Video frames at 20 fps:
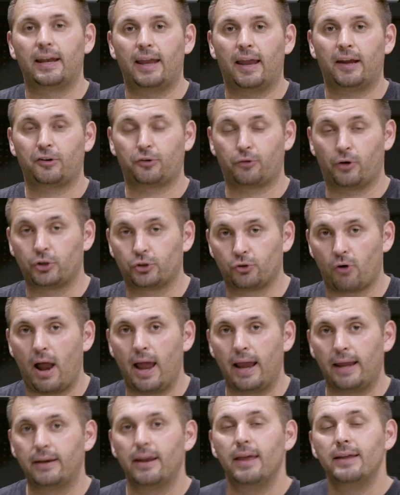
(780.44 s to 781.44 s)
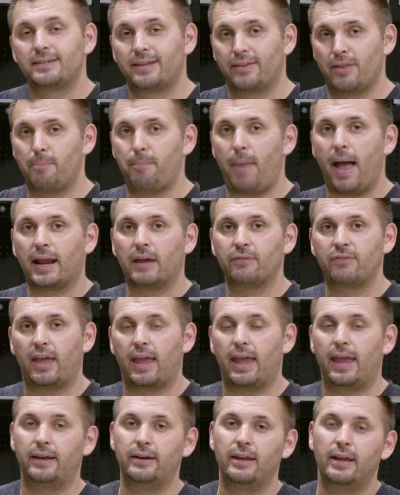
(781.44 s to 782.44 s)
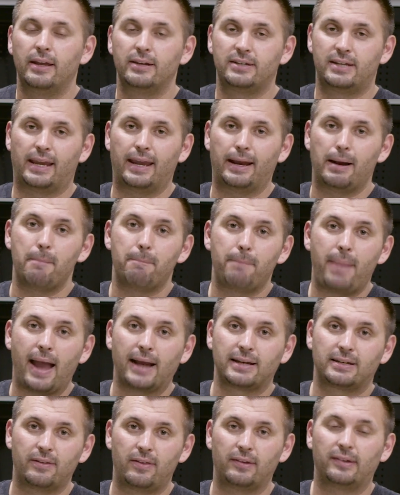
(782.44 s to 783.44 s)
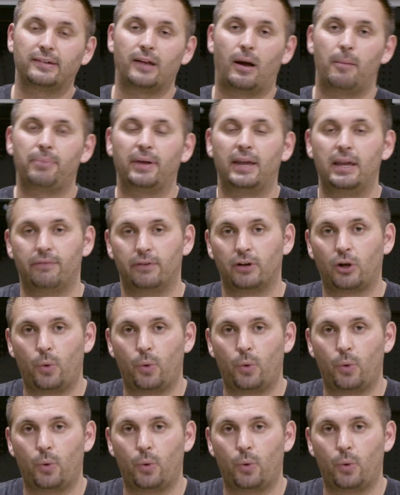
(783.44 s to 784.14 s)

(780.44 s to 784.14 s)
an extra drain to the back of the head to get it back to the sump even